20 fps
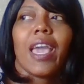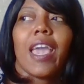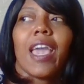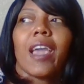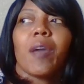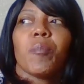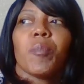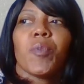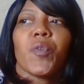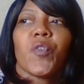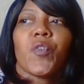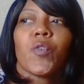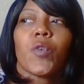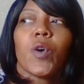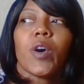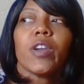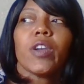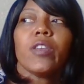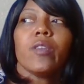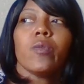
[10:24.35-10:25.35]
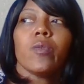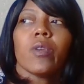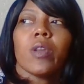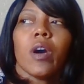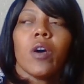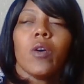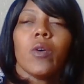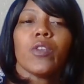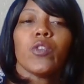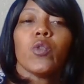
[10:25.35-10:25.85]
And before you
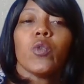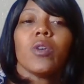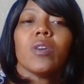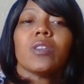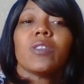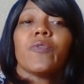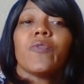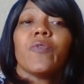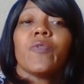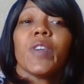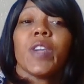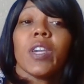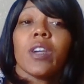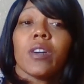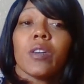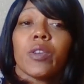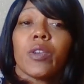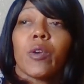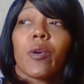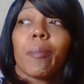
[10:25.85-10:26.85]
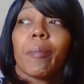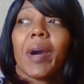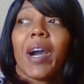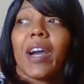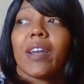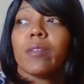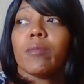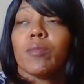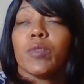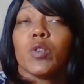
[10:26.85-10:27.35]
know it, you will feel your
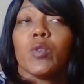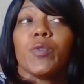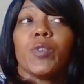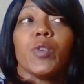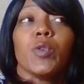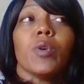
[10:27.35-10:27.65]
body moving.